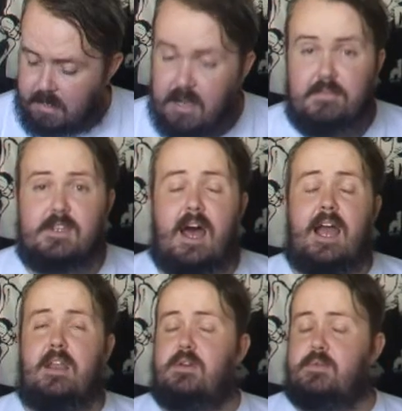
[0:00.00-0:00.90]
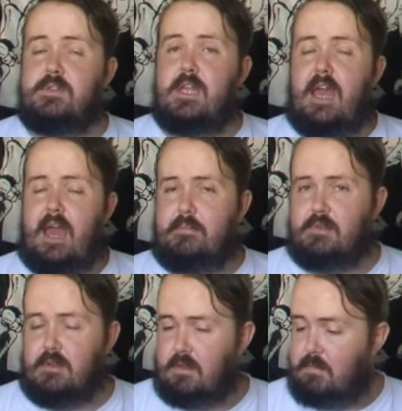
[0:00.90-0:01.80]
Liv Tyler, who was
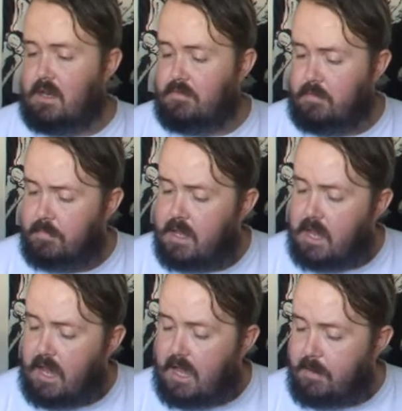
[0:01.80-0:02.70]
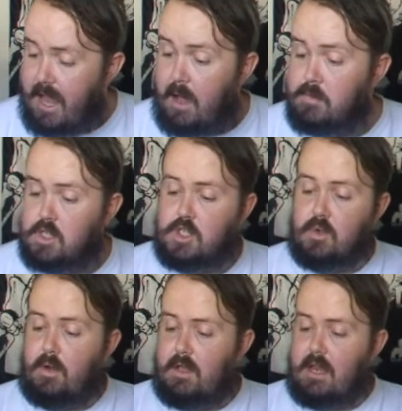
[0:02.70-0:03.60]
absolutely wonderful, Howard
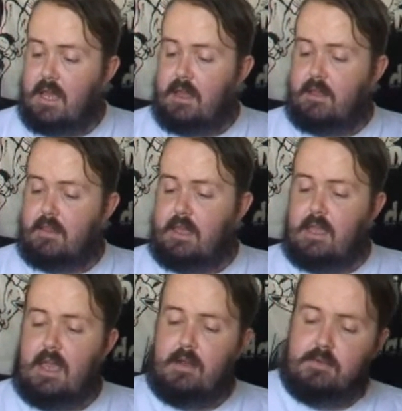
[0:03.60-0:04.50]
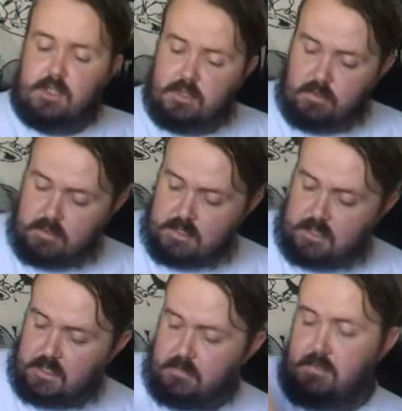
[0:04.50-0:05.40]
Shaw. Now the Howard Shaw
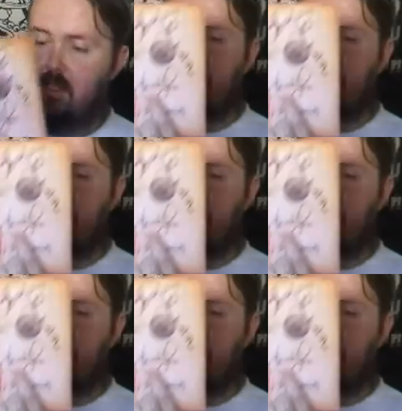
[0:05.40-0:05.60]
signature was